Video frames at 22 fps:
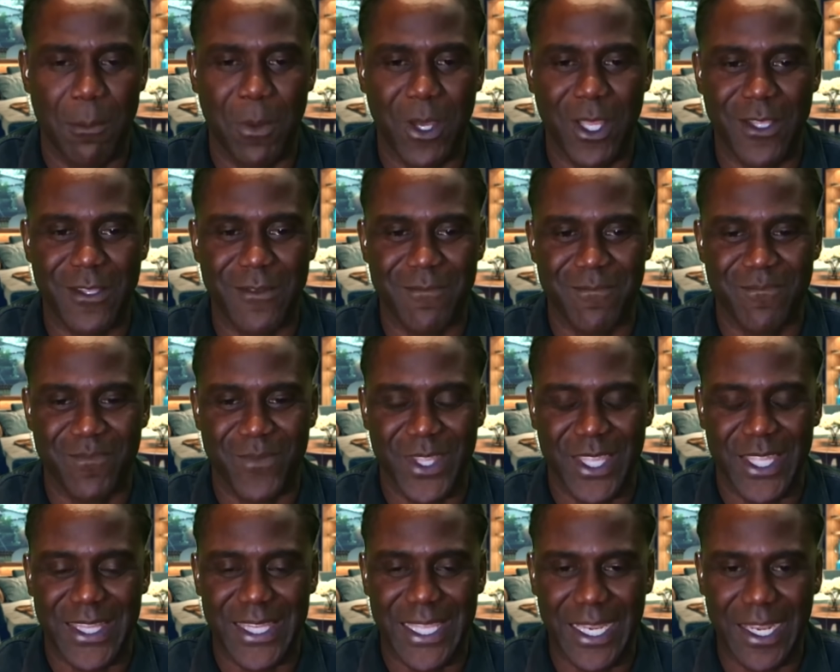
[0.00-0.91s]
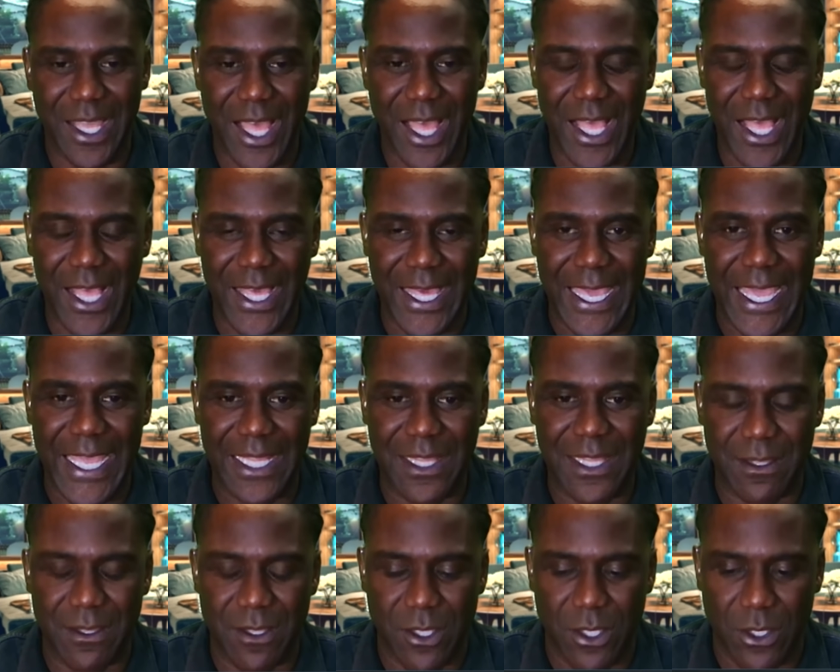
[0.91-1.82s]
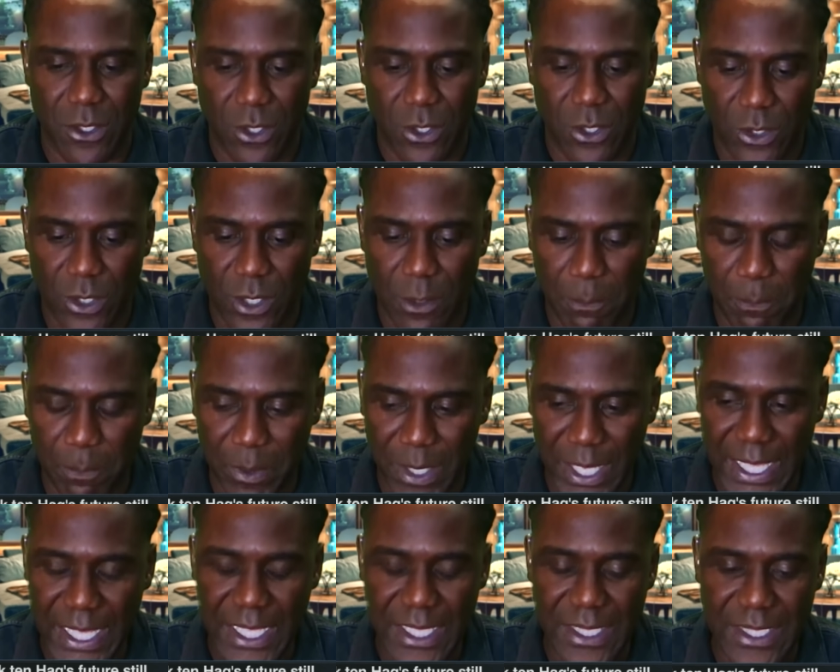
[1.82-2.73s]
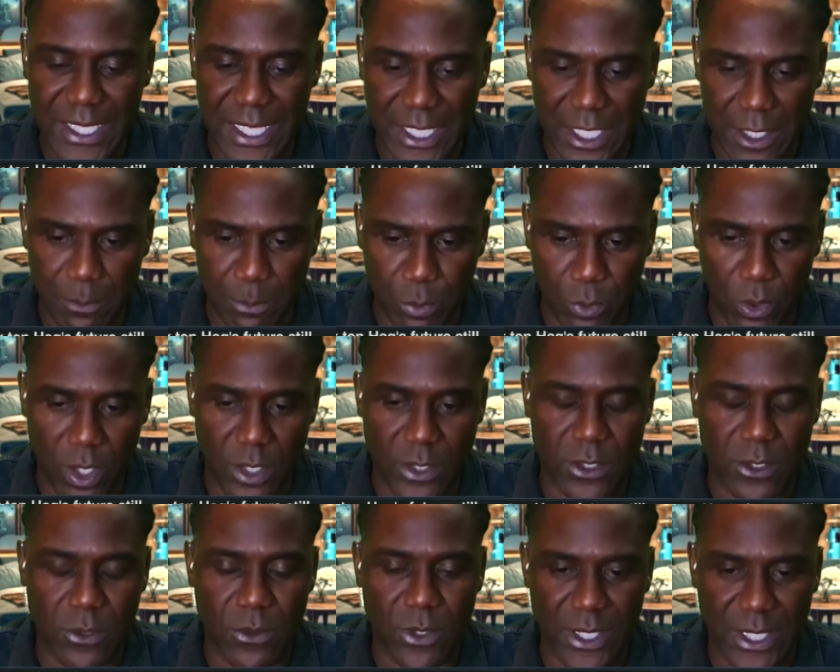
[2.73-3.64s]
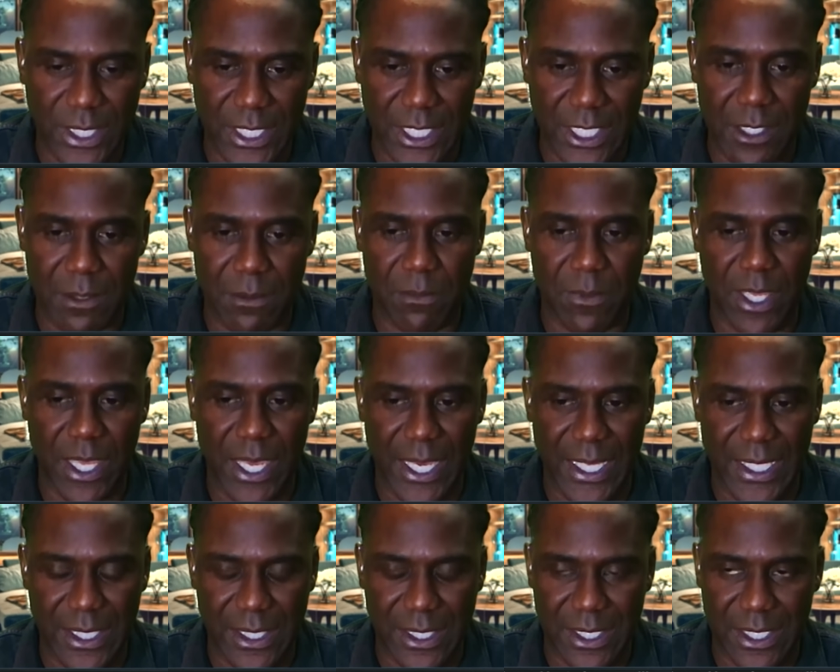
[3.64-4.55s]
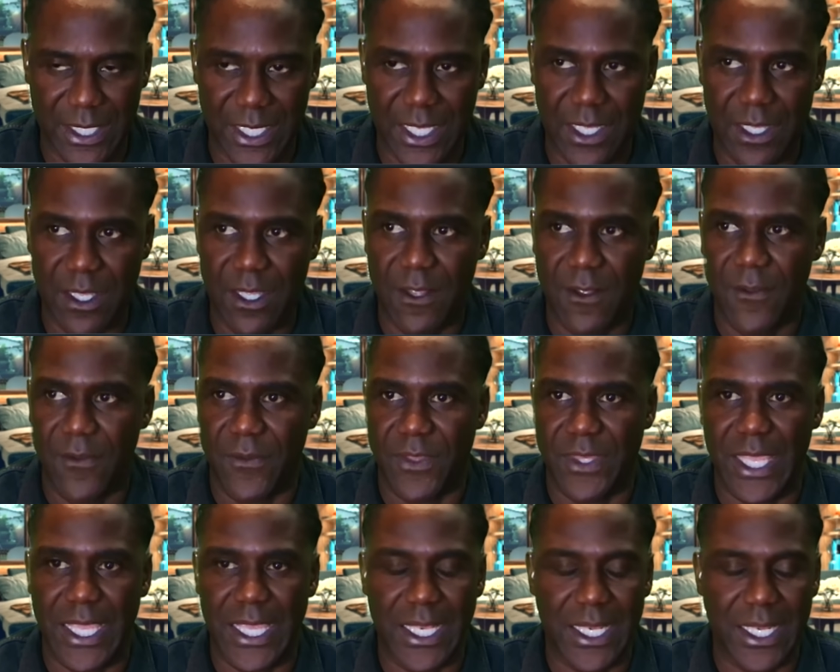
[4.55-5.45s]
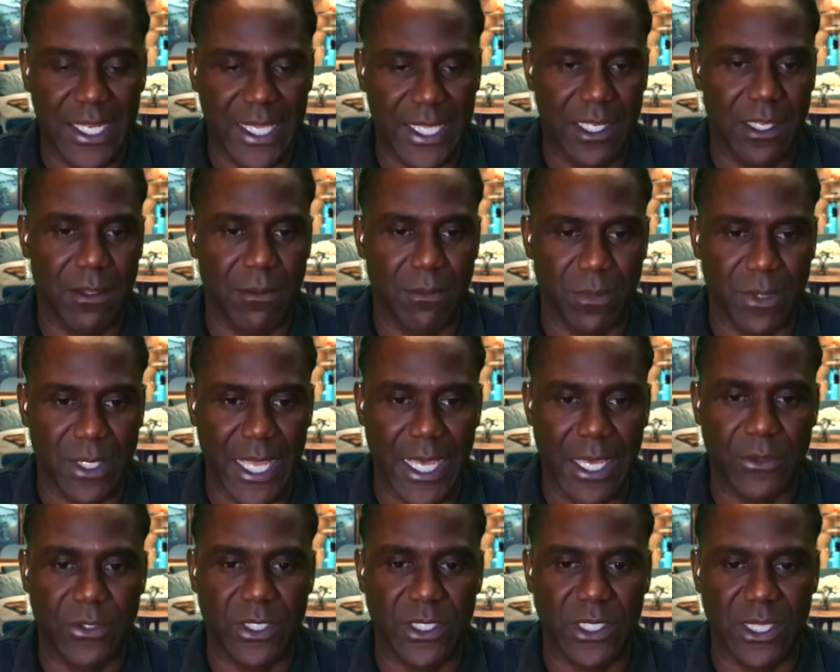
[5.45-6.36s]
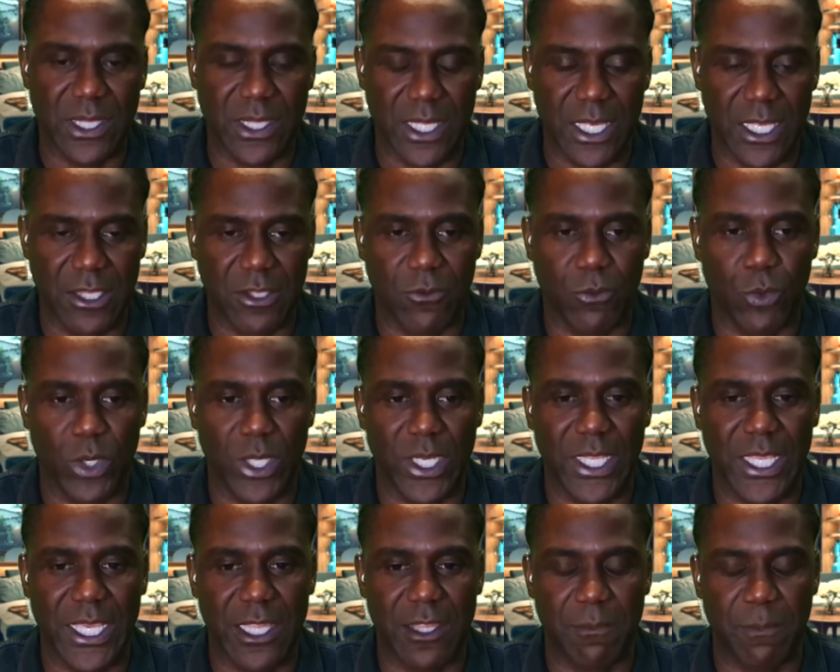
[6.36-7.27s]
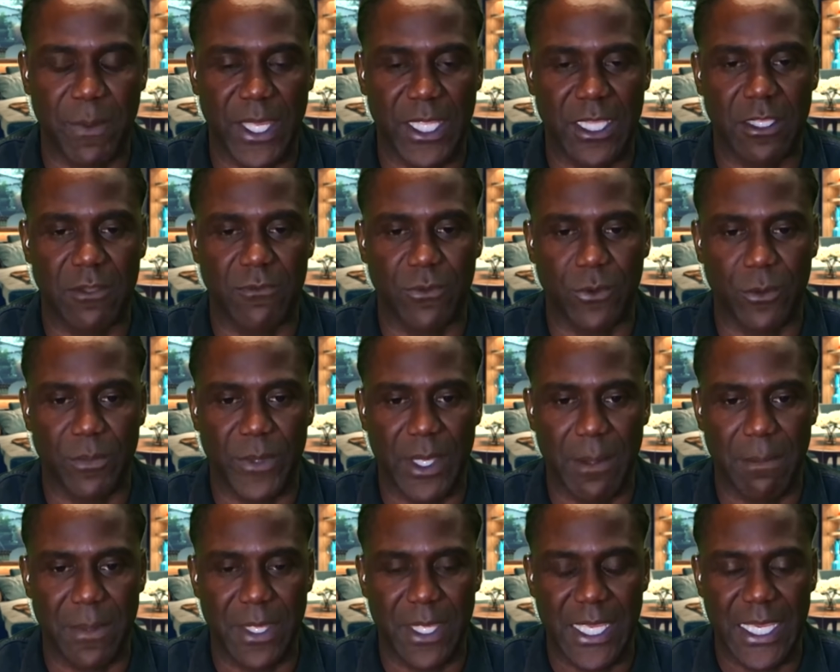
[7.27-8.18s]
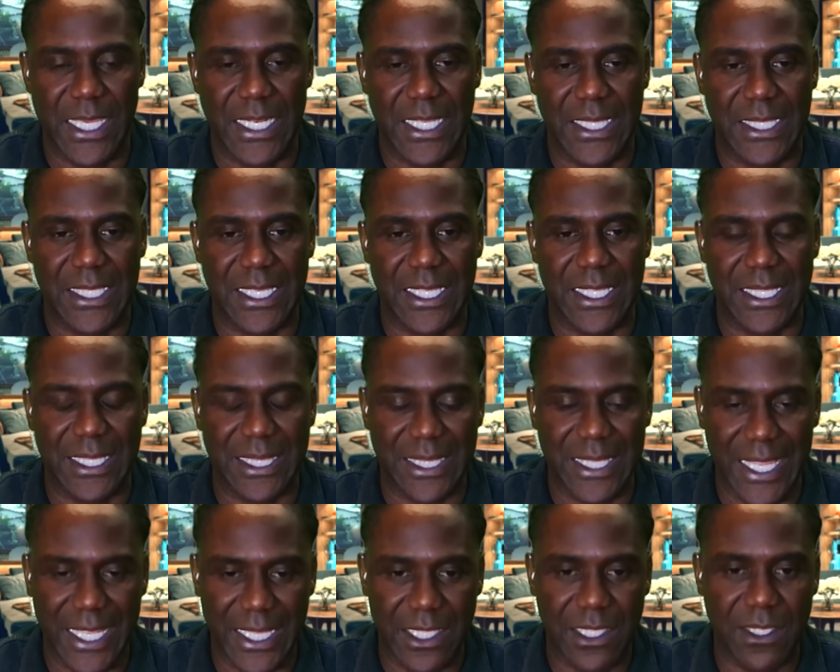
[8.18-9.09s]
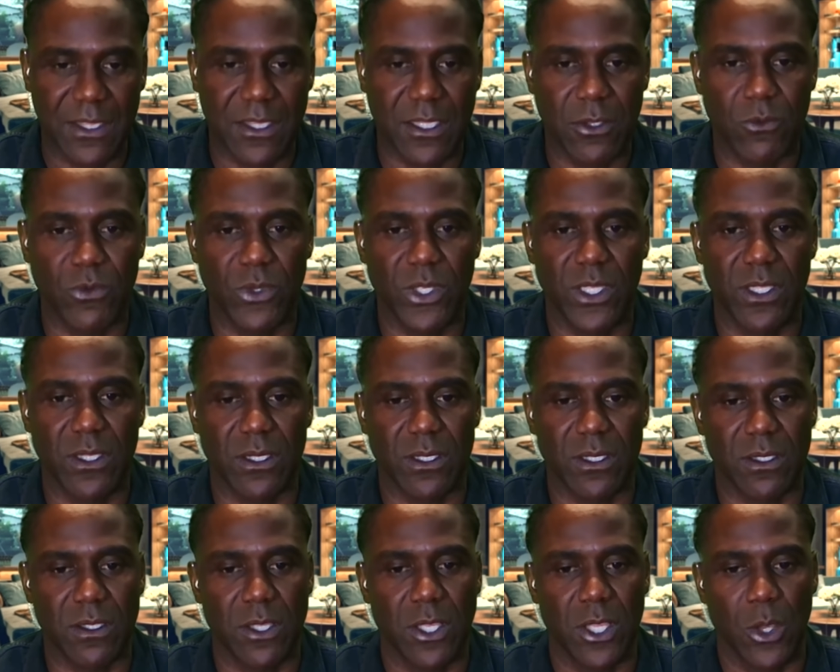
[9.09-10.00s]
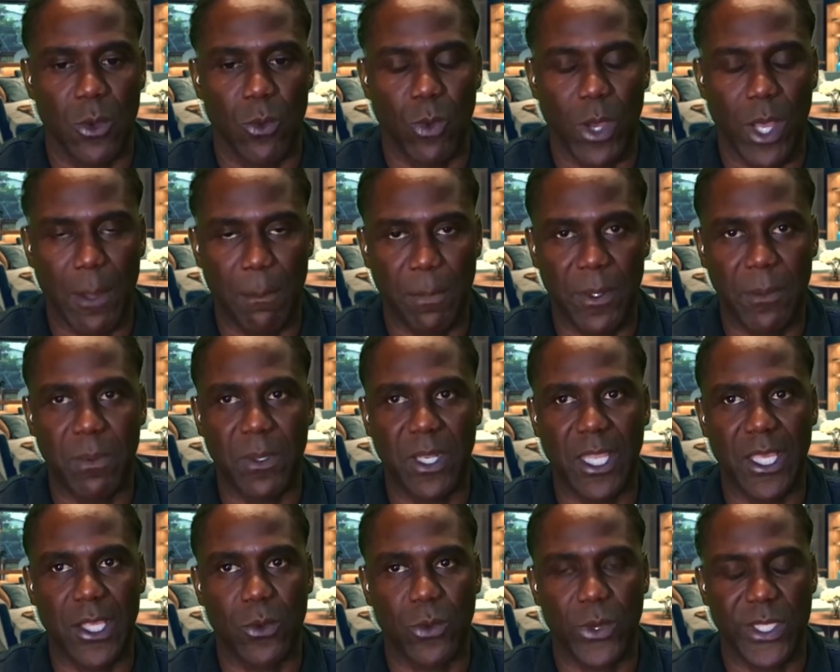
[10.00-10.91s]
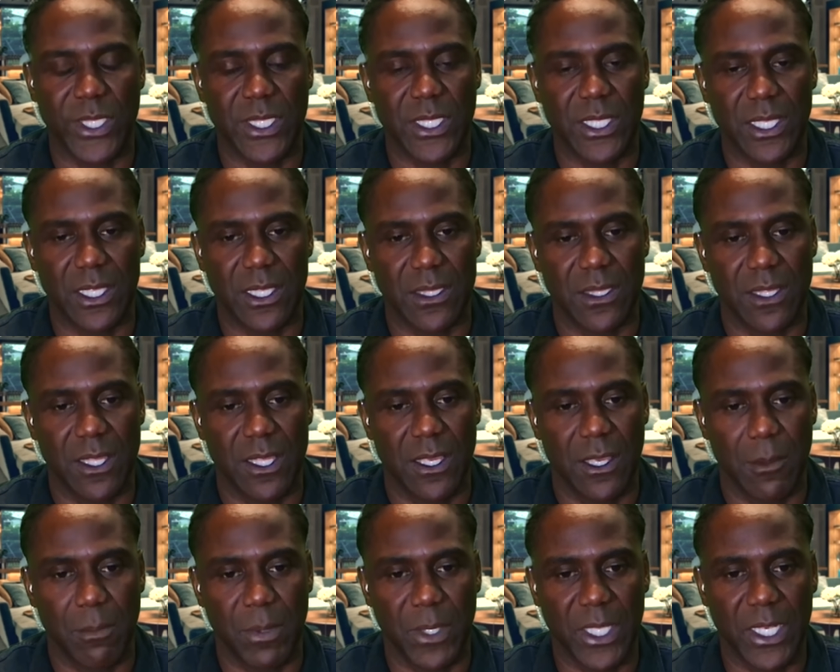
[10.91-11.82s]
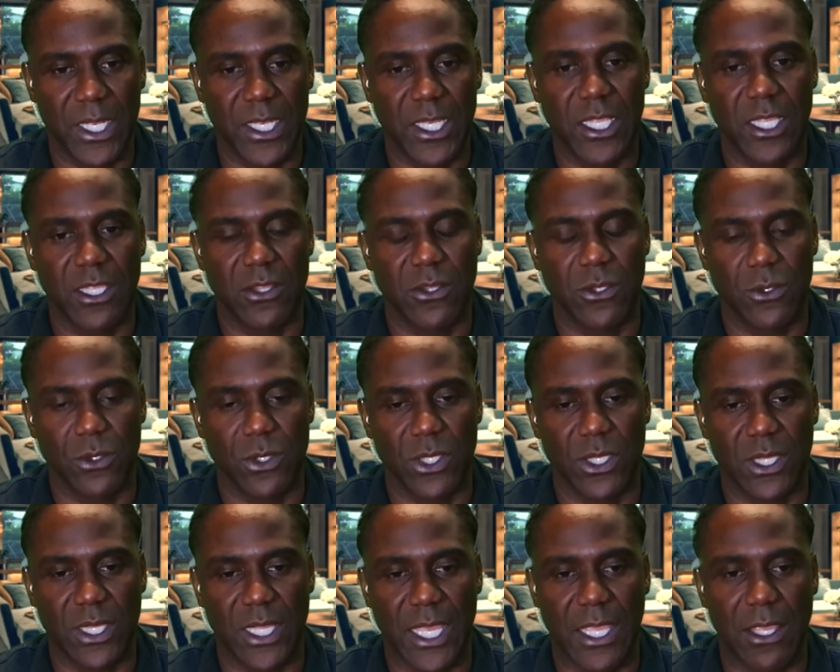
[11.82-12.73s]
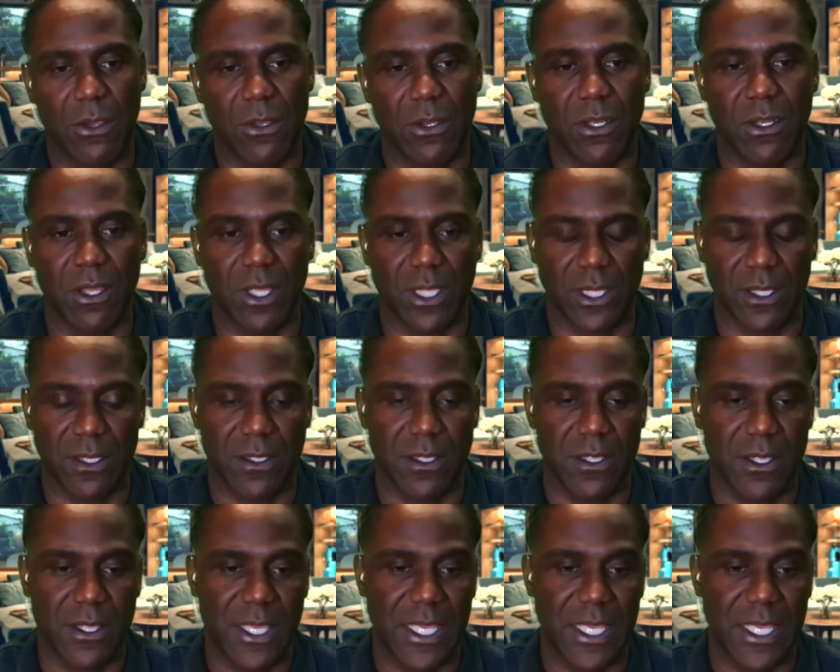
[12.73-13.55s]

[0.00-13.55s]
But Ten Hag had the players that he brought to the team, I think they let him down in the sense of what he expected from them. And I think that is the reason why people are questioning his ability, should he stay or not?